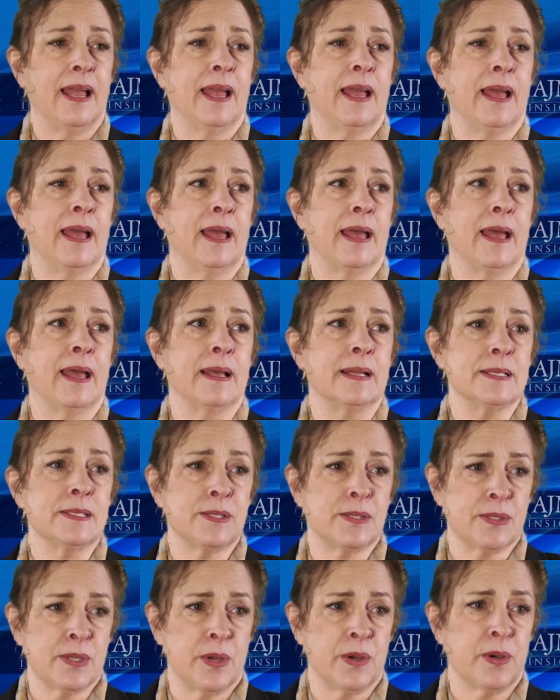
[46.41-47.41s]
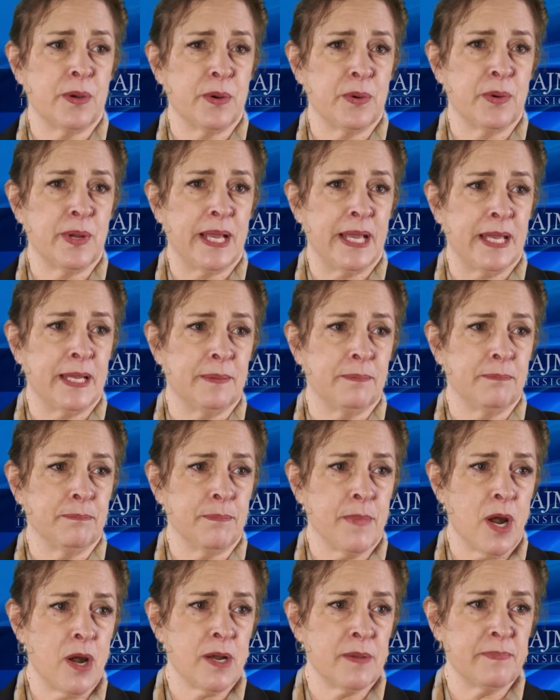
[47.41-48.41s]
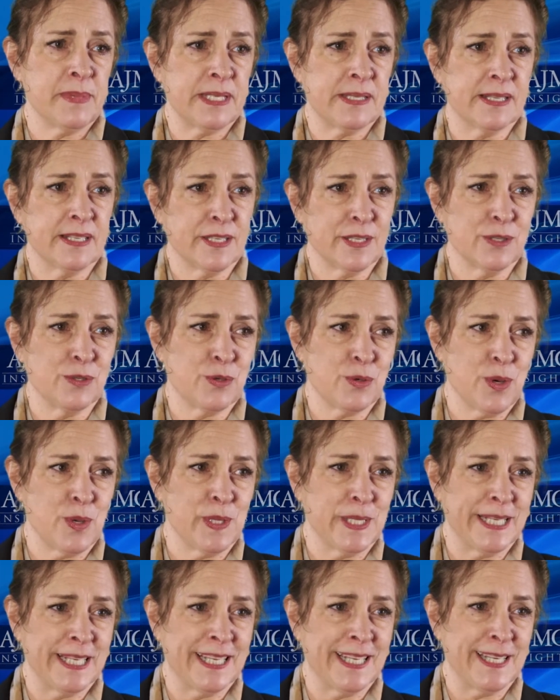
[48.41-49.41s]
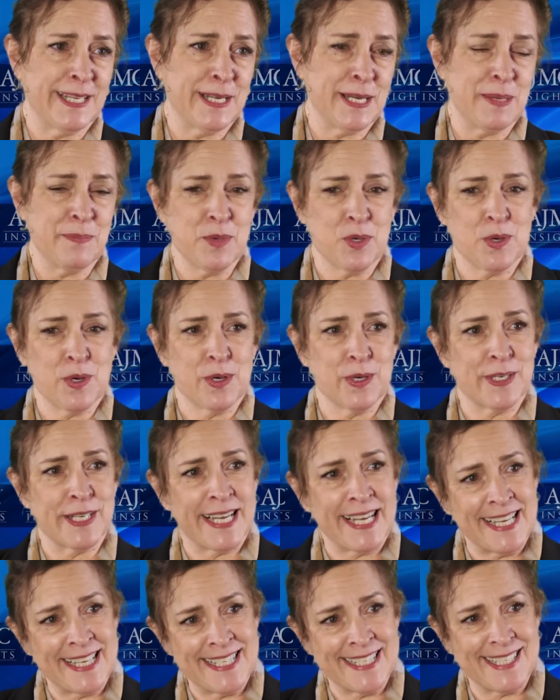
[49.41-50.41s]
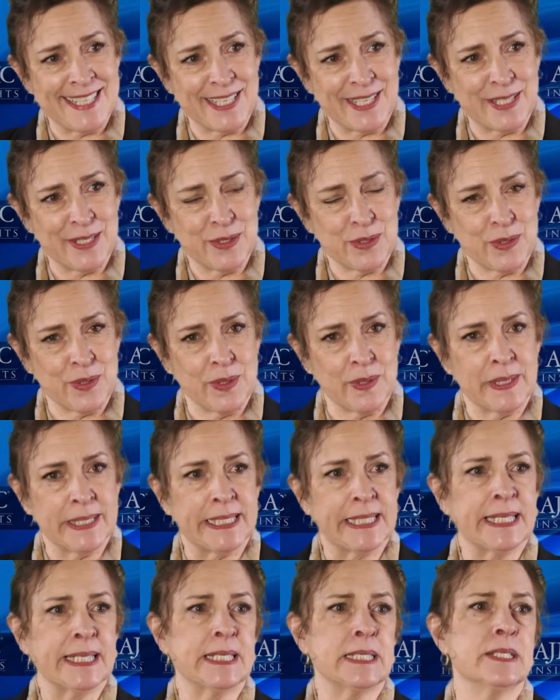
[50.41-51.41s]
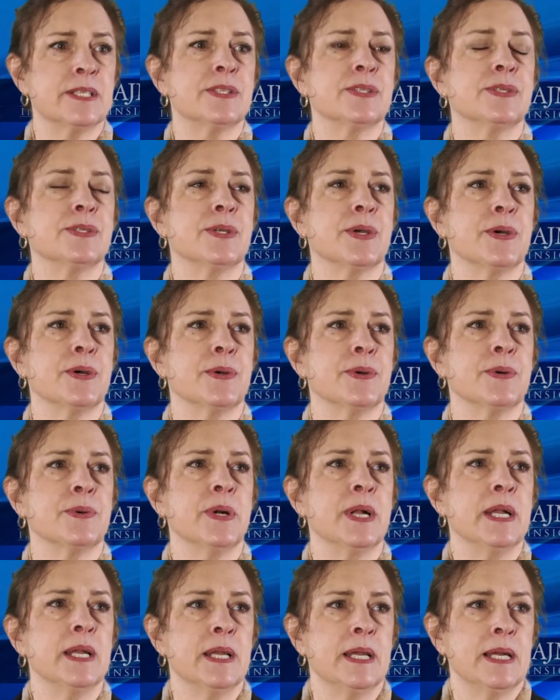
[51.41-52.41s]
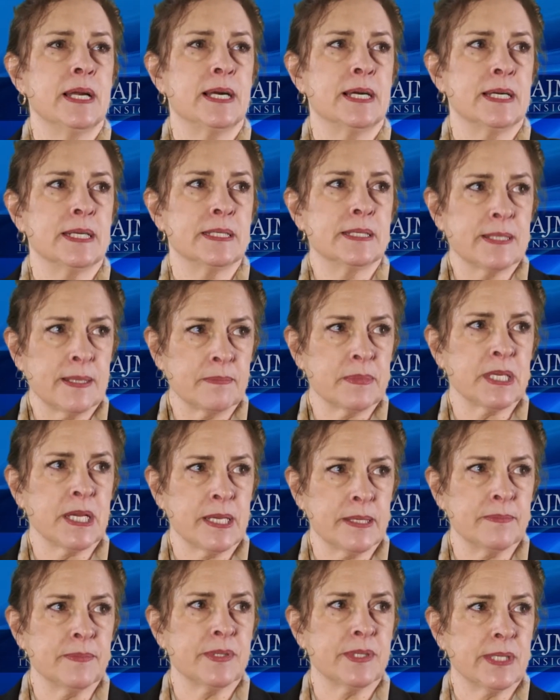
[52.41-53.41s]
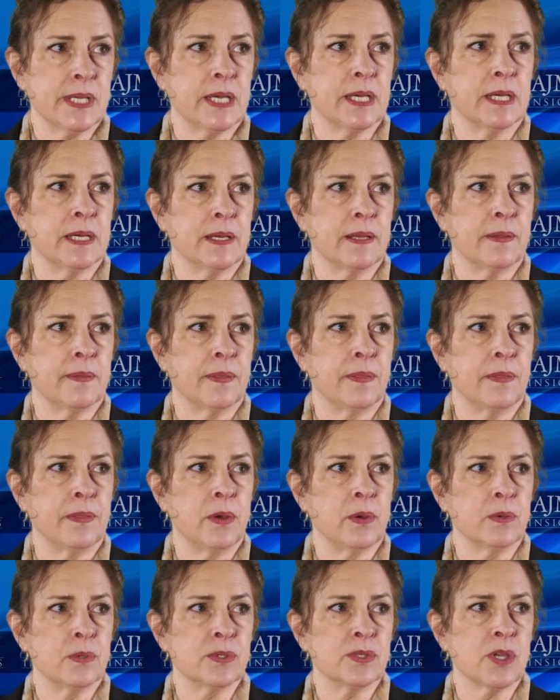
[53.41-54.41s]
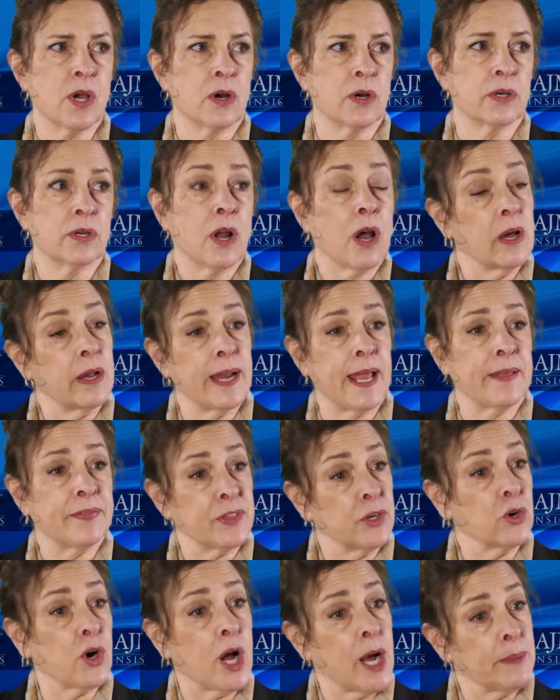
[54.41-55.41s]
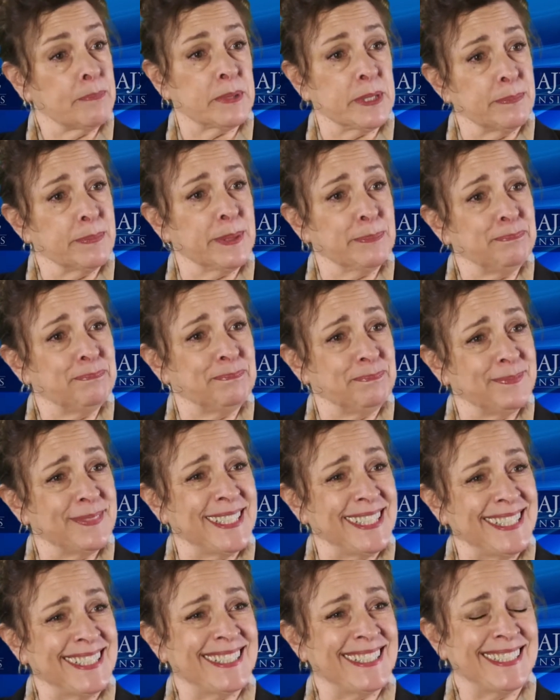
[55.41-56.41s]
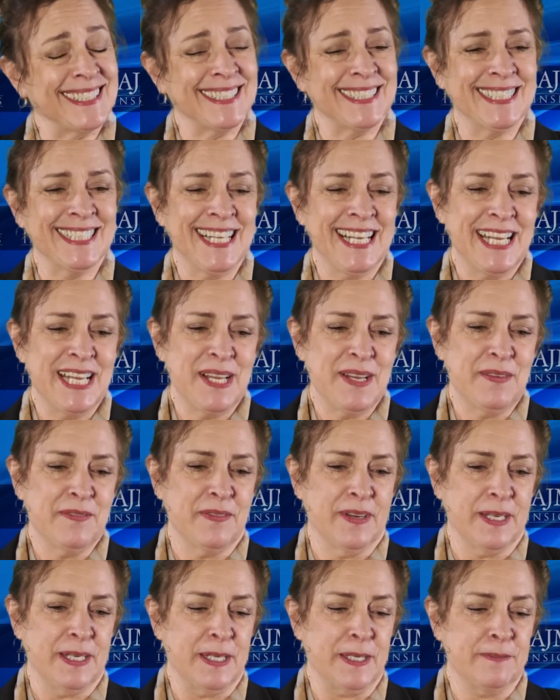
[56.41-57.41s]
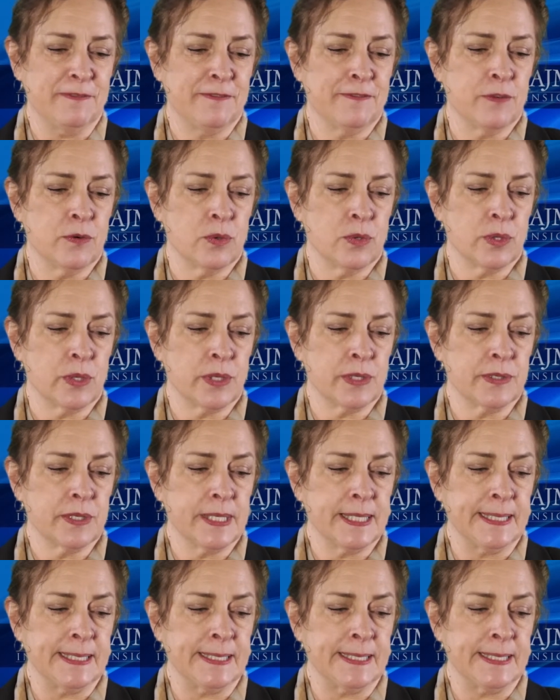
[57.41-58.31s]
And mom isn't controlling it anymore, or dad isn't controlling it, so sometimes those are not at their optimum for